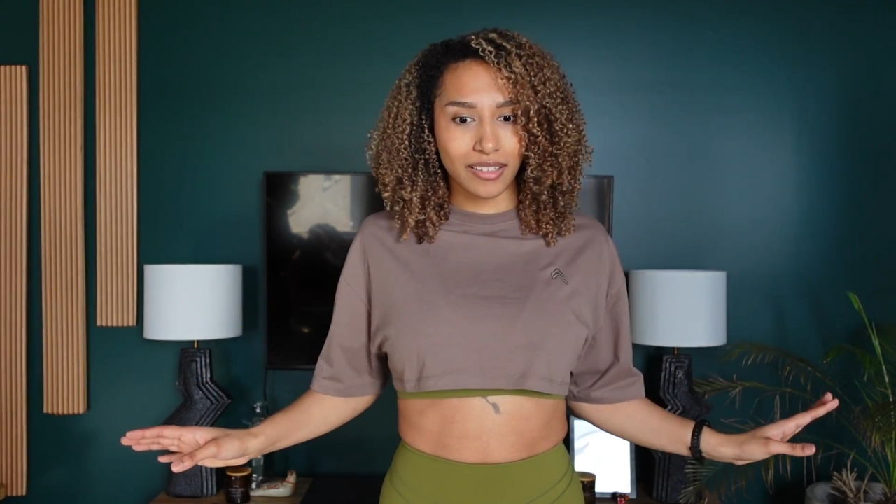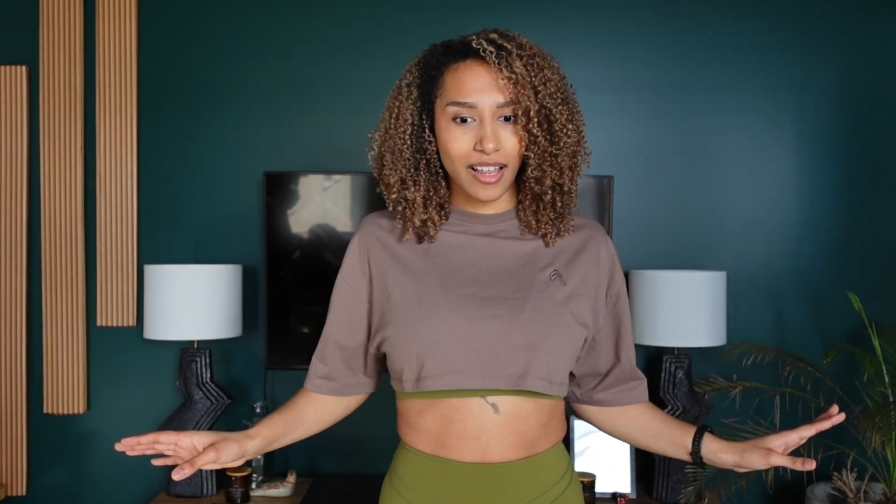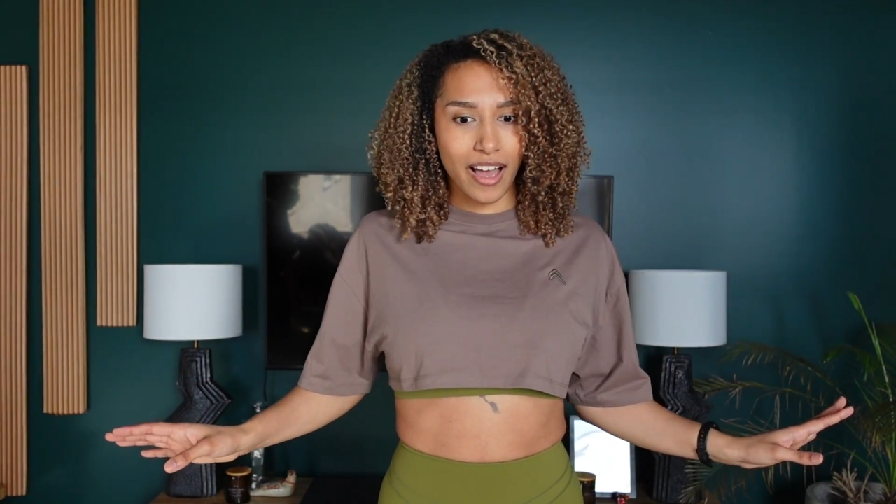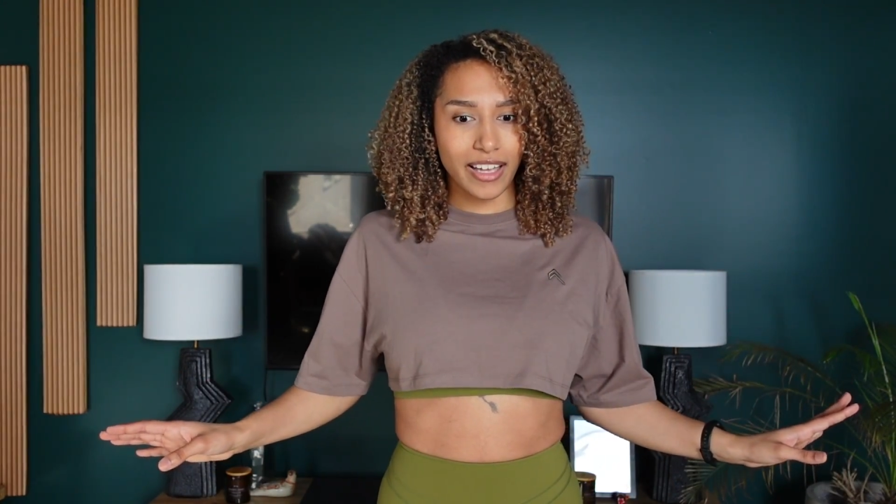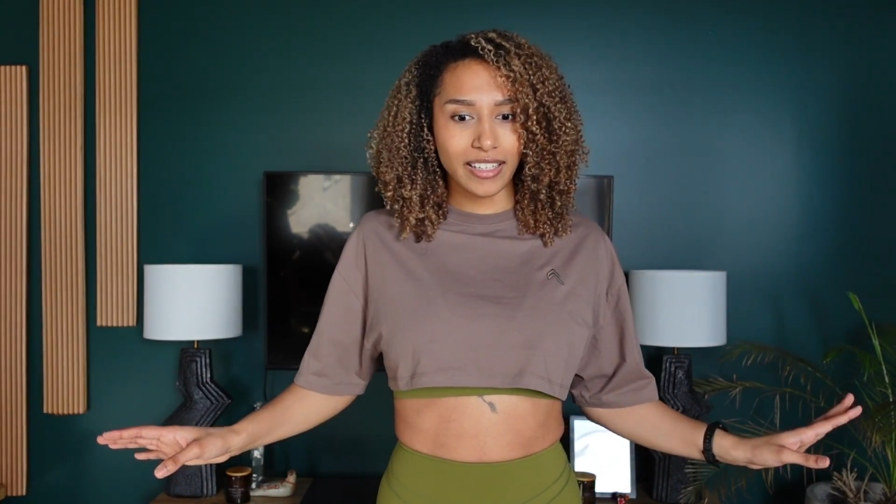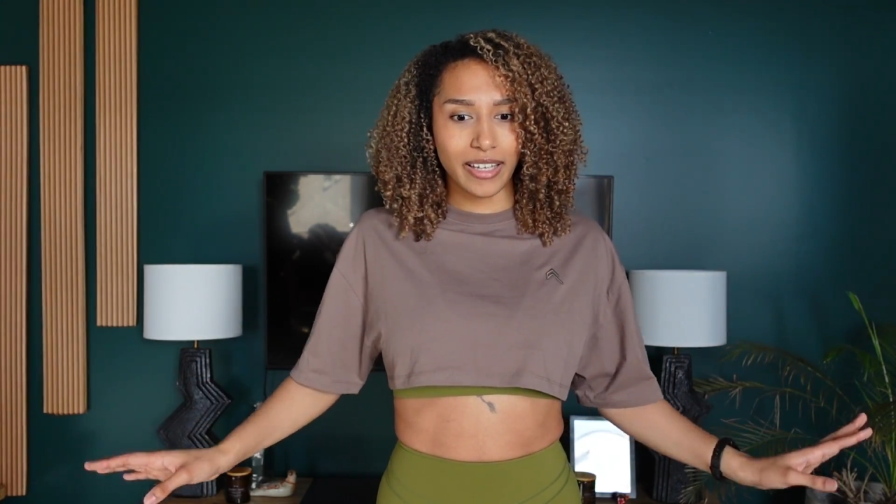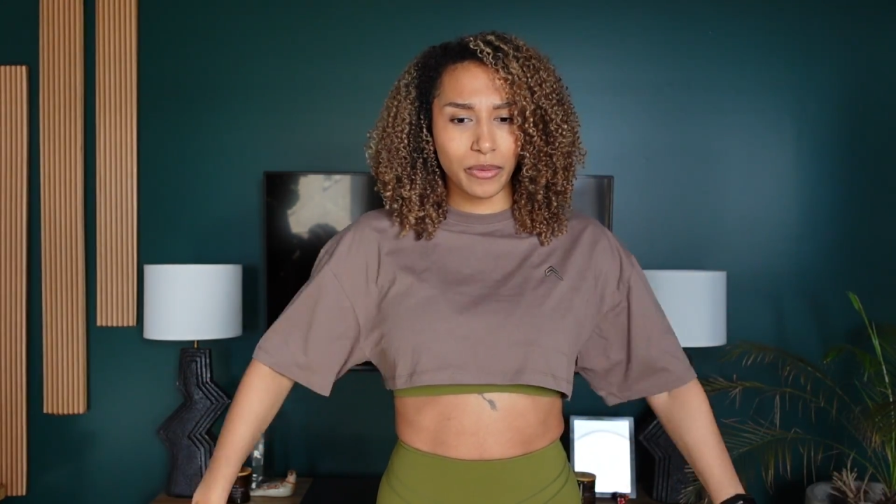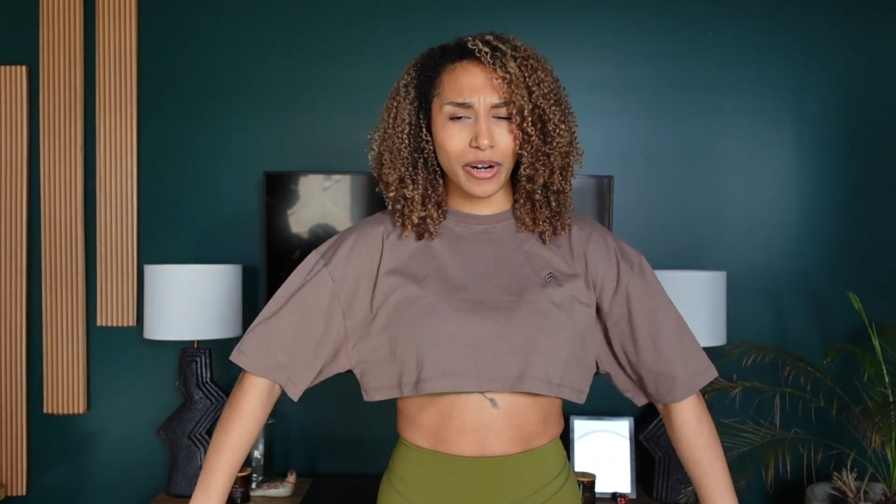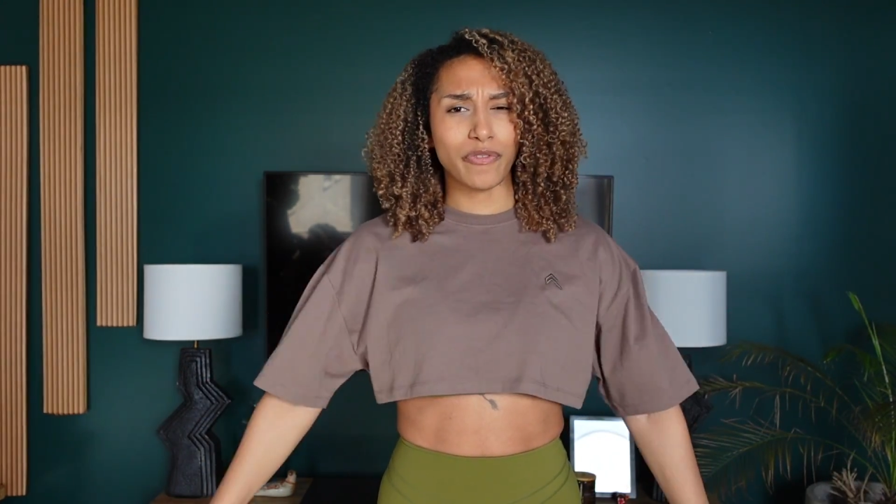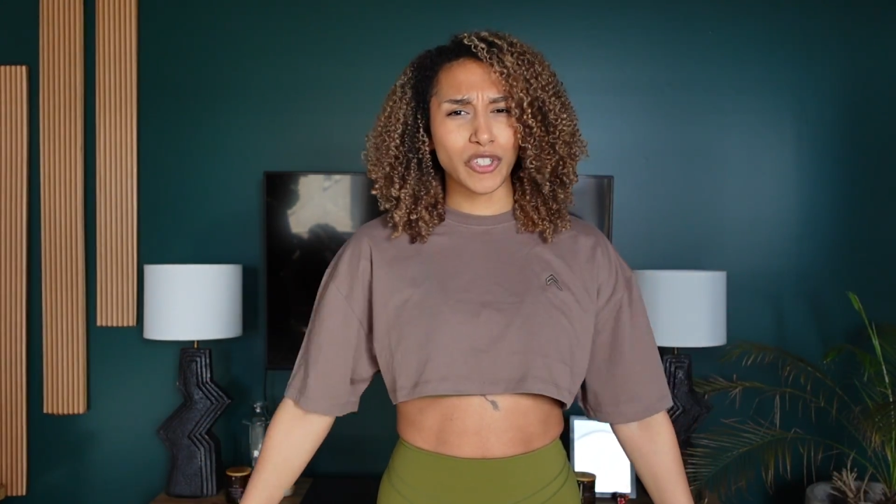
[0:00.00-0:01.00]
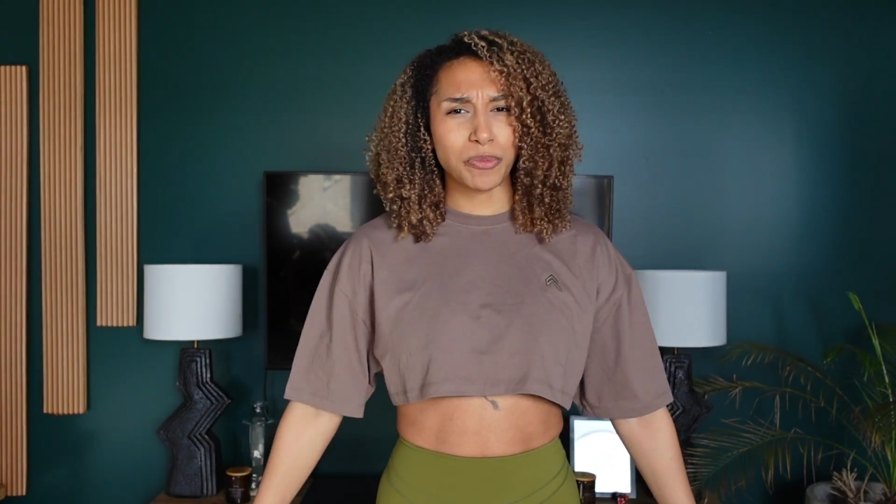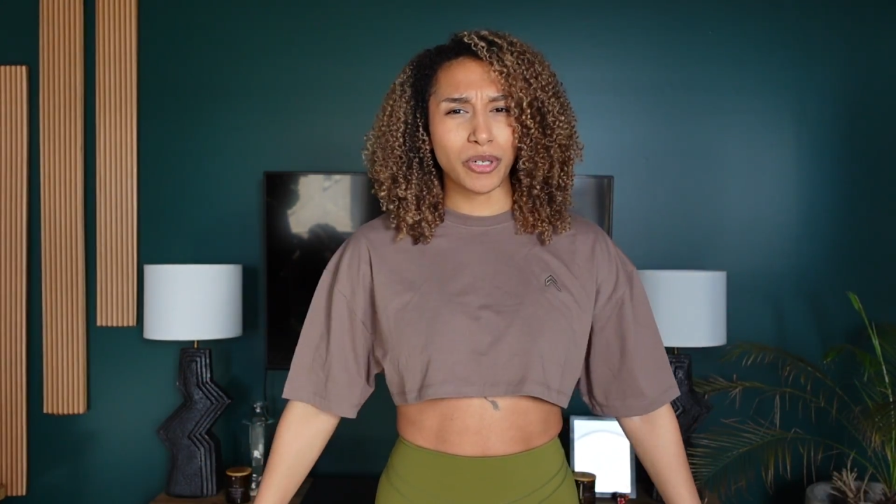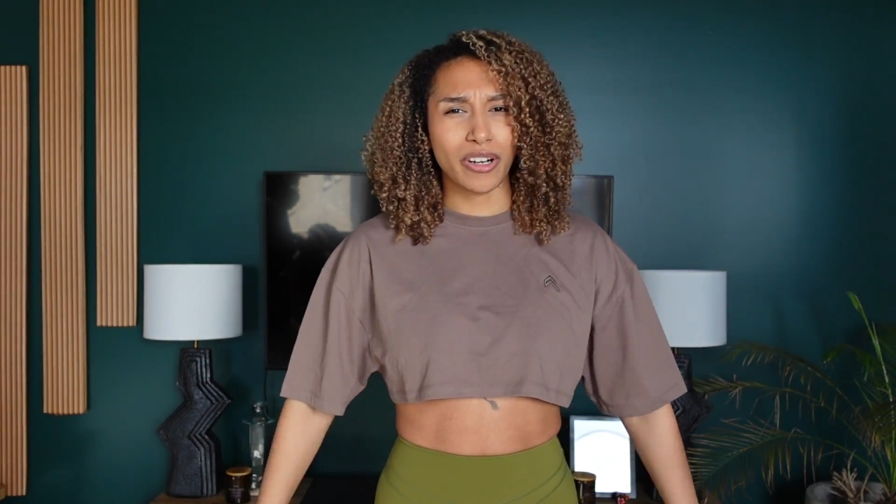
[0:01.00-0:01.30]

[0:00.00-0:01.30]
lie. Like when I first put